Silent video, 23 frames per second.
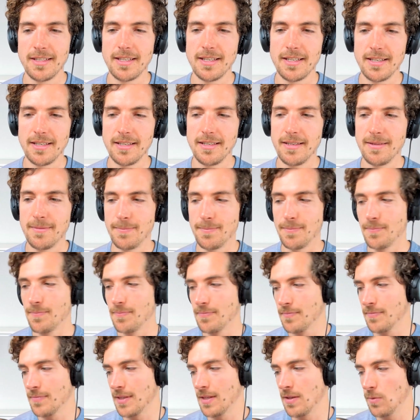Um,
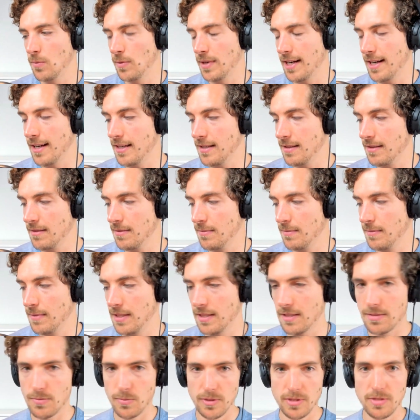what I
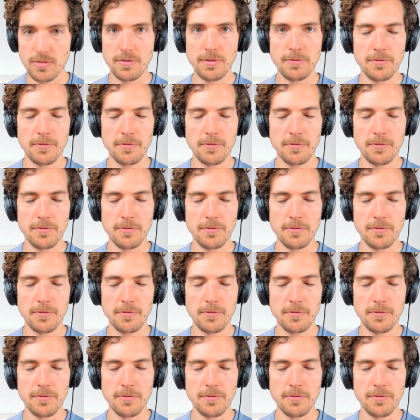because what you're